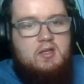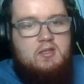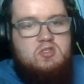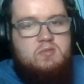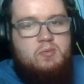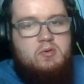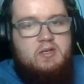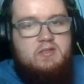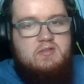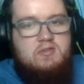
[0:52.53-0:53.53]

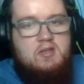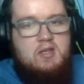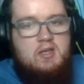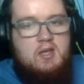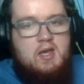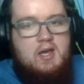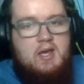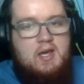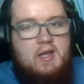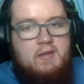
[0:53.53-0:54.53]
sports,
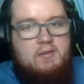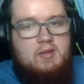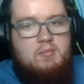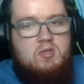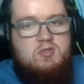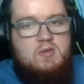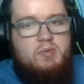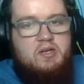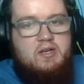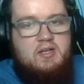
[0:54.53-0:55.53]
uh, amusement
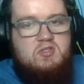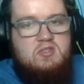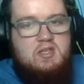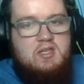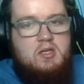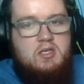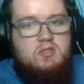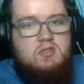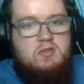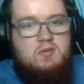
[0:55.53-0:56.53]
parks, and
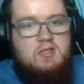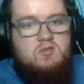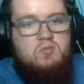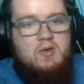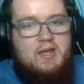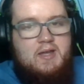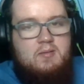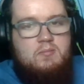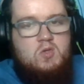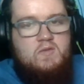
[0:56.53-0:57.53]
also as
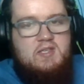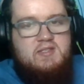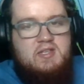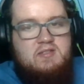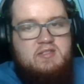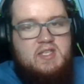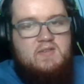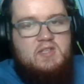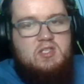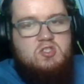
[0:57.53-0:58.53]
well movies and
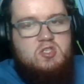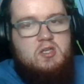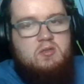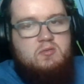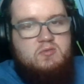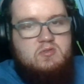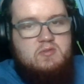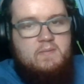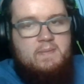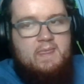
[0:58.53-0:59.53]
TV
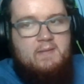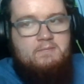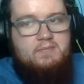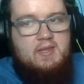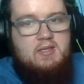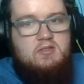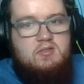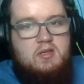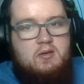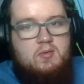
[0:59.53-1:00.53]
shows.
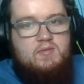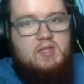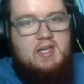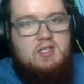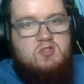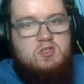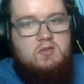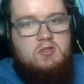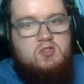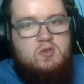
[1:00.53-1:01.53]
So if you guys
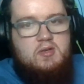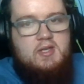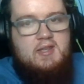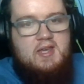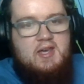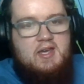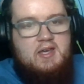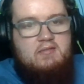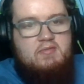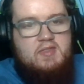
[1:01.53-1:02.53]
do enjoy
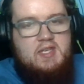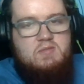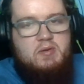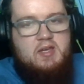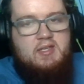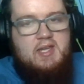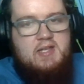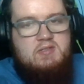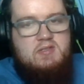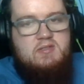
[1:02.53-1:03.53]
uh, these
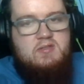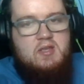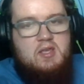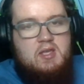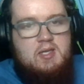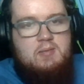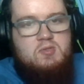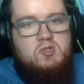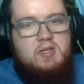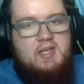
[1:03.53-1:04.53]
podcasts,
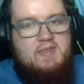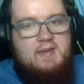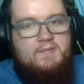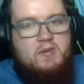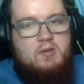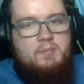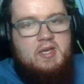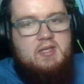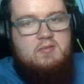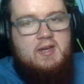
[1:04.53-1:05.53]
be sure to hit that follow
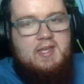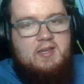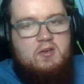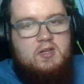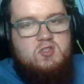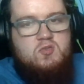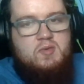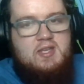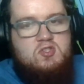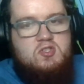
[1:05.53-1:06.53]
button right here on
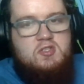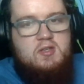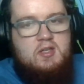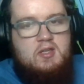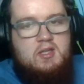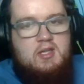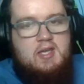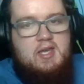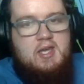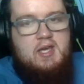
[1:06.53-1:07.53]
Twitch.
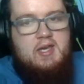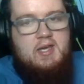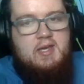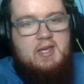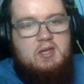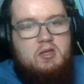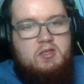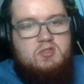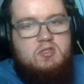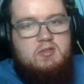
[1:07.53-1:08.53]
Uh, and
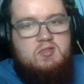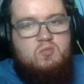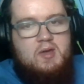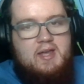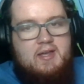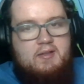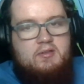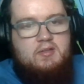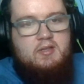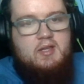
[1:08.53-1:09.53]
also, as
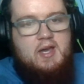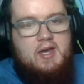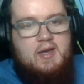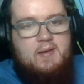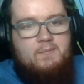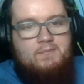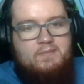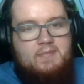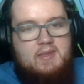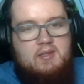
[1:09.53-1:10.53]
well, um,
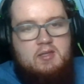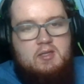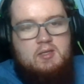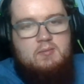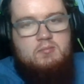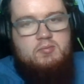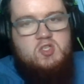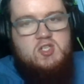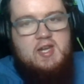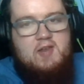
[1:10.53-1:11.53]

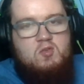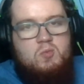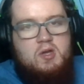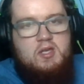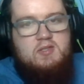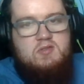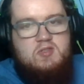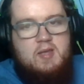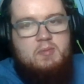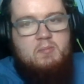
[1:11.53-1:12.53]
appreciate everyone
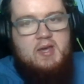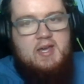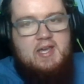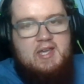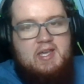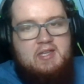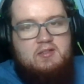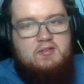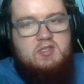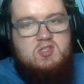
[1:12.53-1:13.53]
stopping by
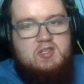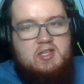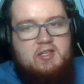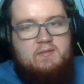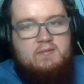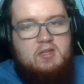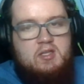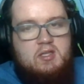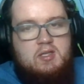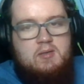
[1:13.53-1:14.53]
and listening.
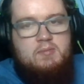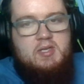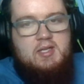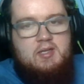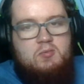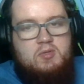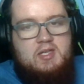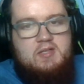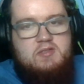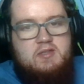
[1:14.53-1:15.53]
But uh, we'll
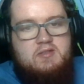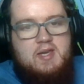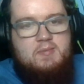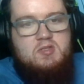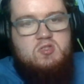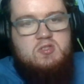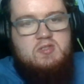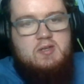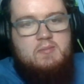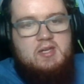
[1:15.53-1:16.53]
get into the topics
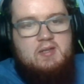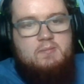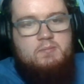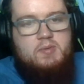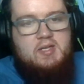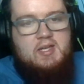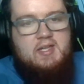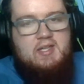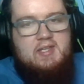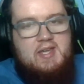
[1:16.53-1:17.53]
just in a minute. But
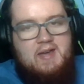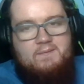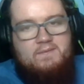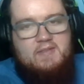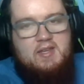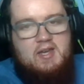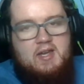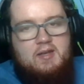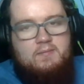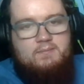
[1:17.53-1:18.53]
uh, yeah,
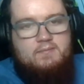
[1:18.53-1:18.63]
uh,